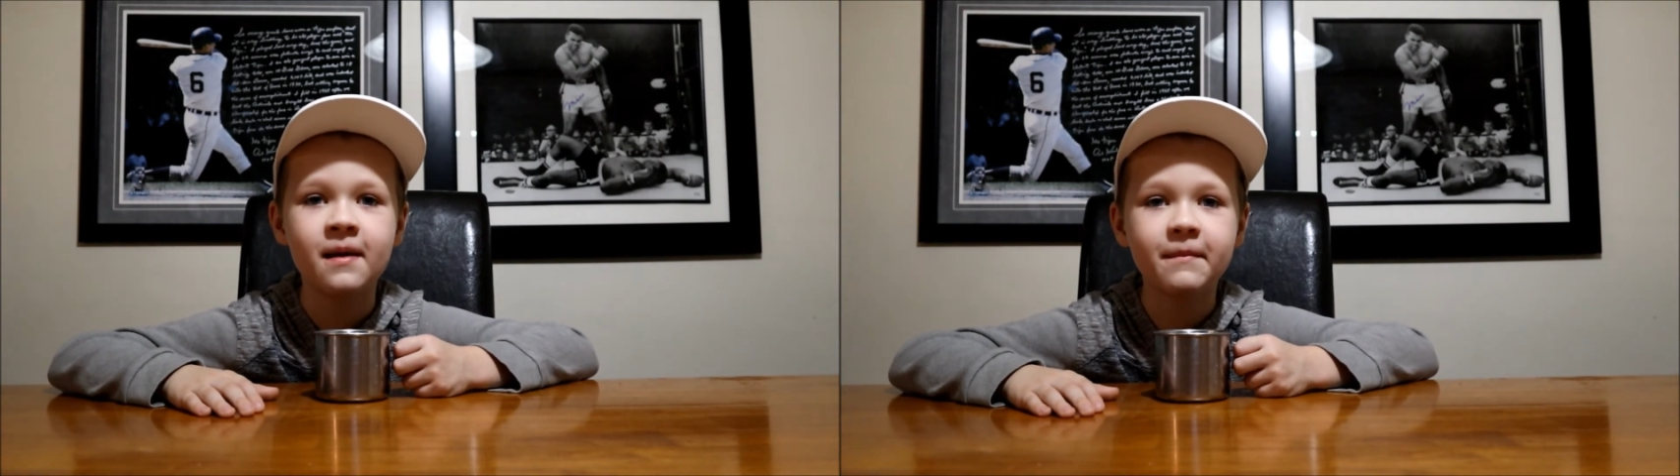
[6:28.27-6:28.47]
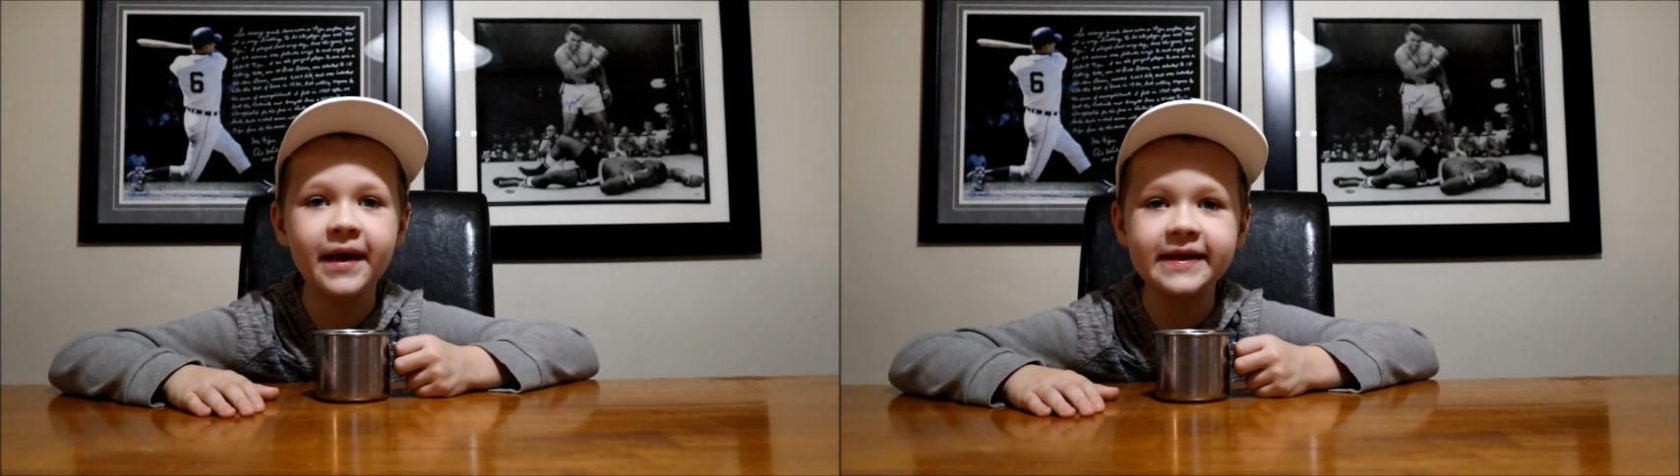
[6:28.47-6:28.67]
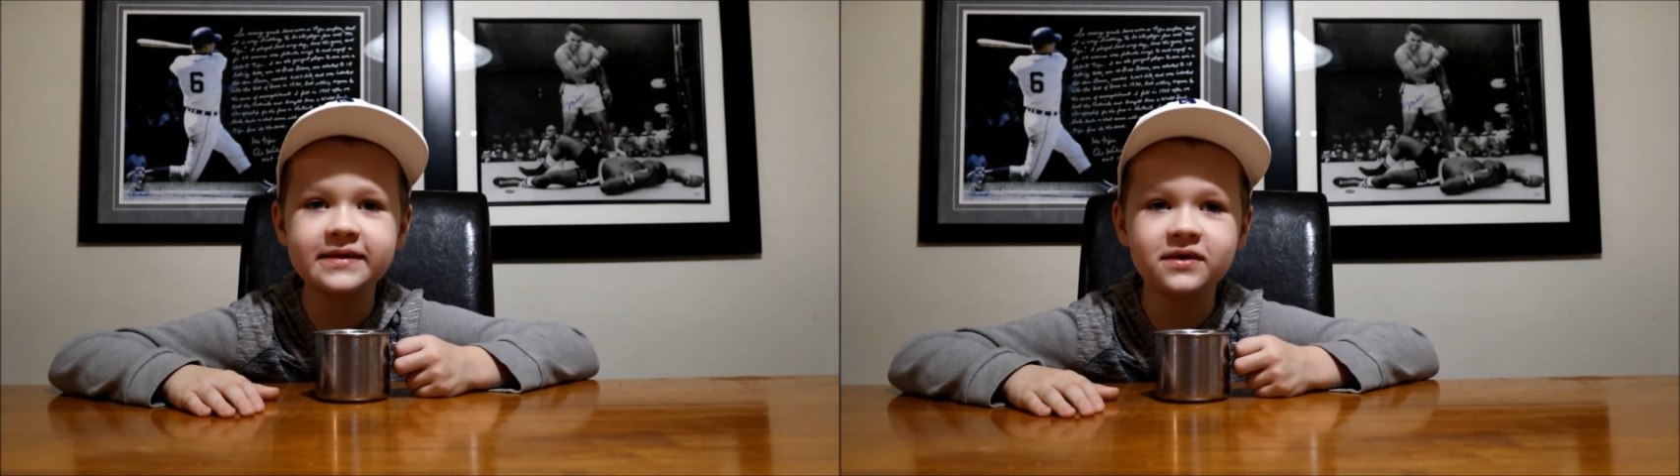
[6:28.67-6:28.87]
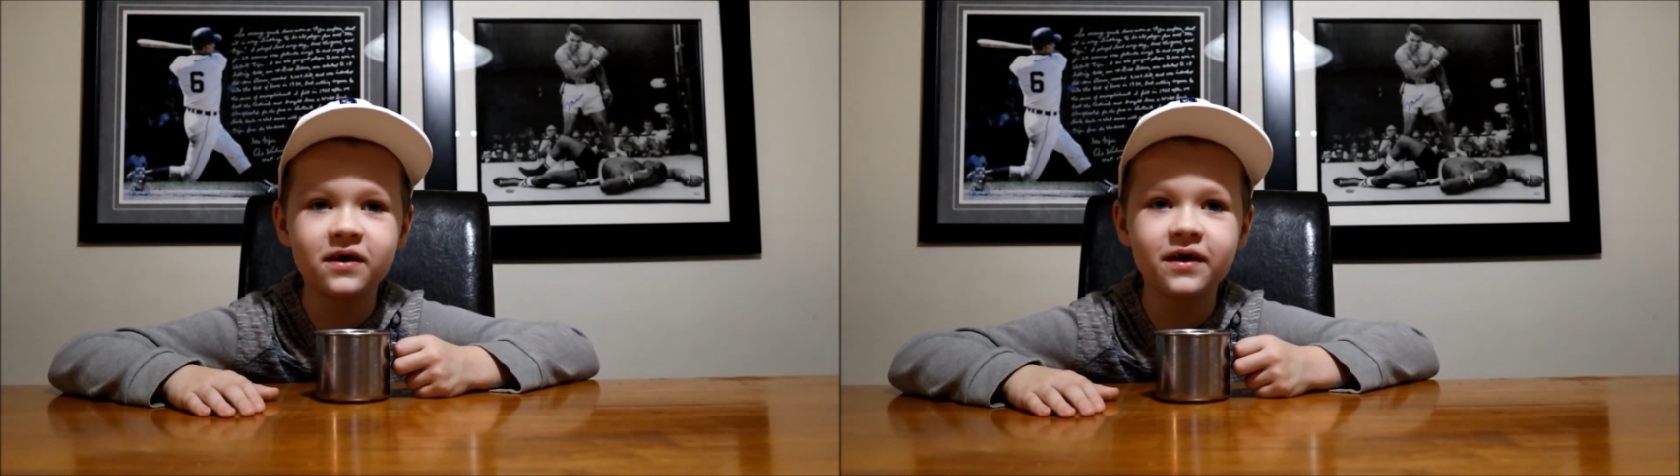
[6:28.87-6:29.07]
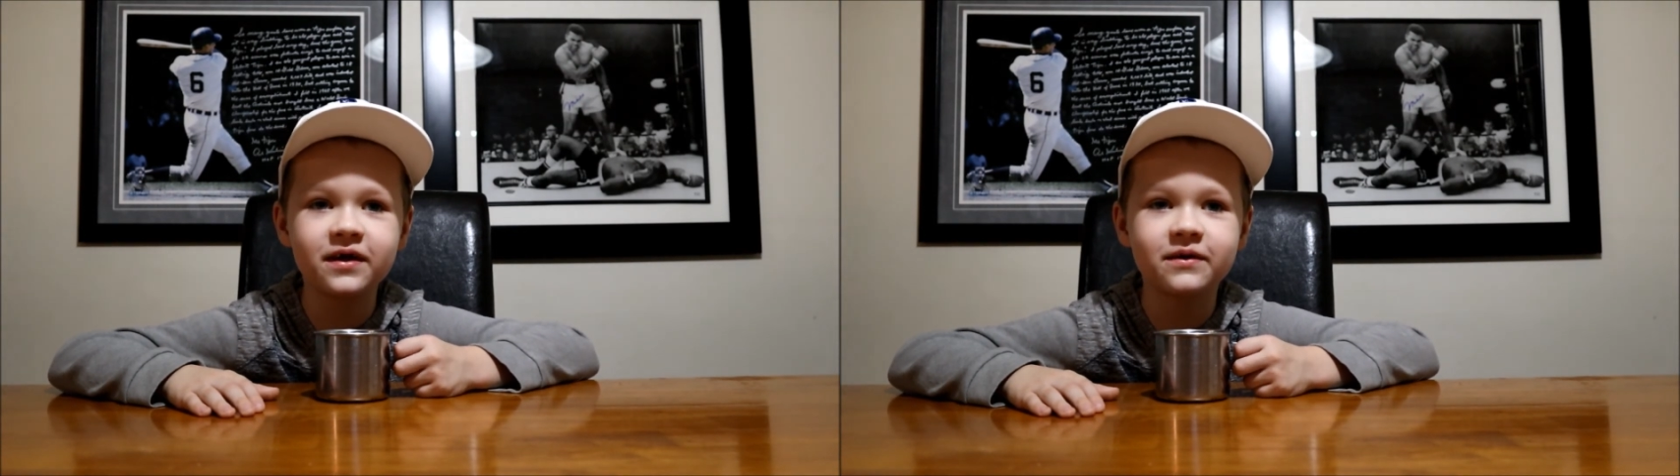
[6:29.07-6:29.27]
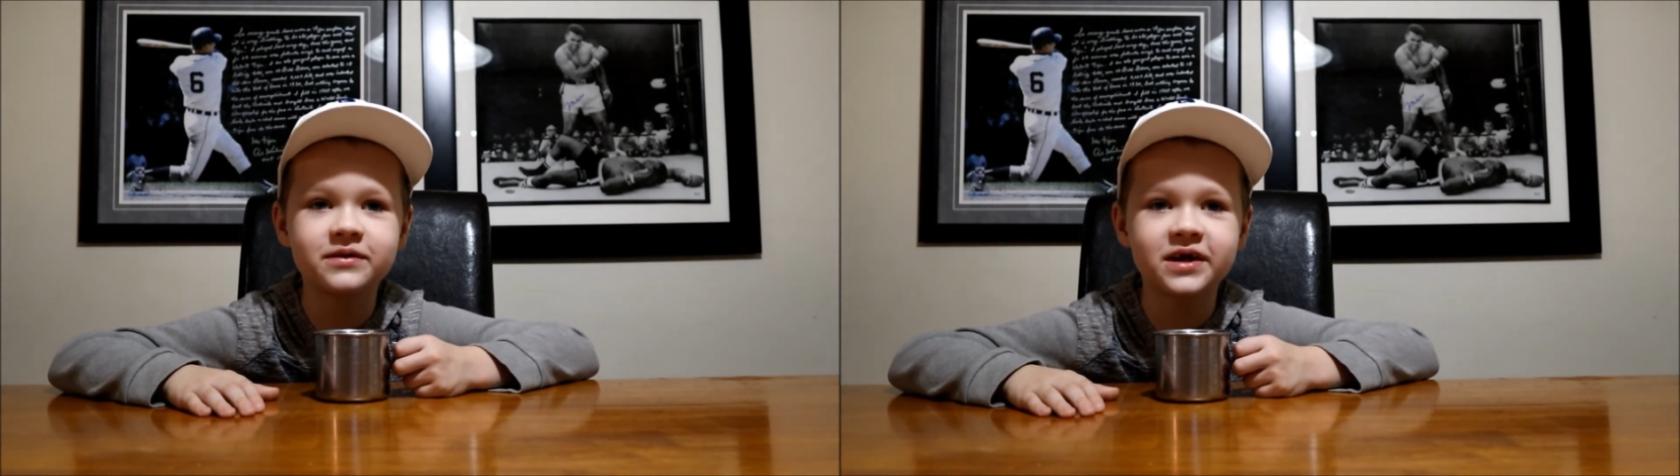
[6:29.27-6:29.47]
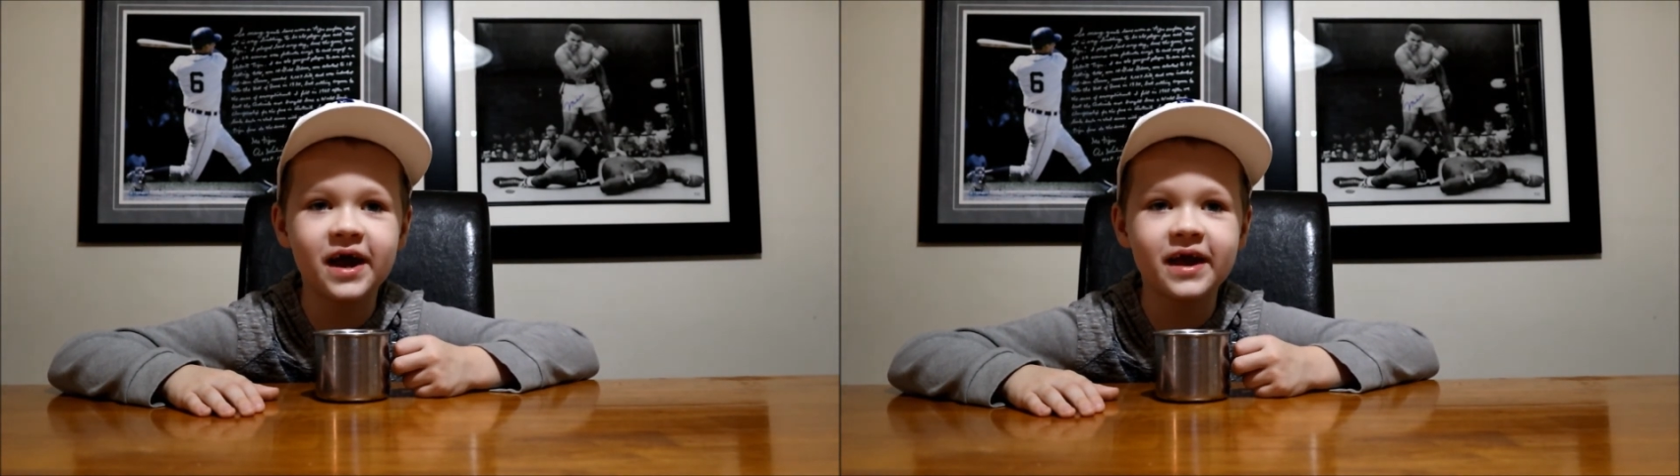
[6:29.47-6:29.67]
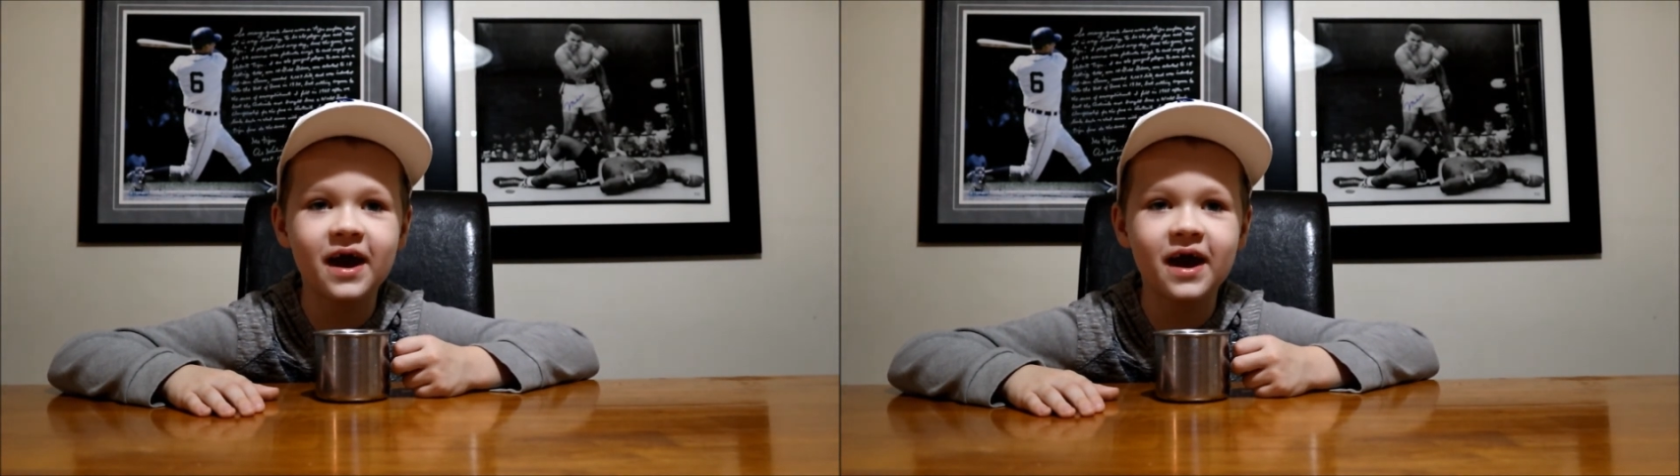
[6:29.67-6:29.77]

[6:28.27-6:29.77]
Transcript: Make sure you check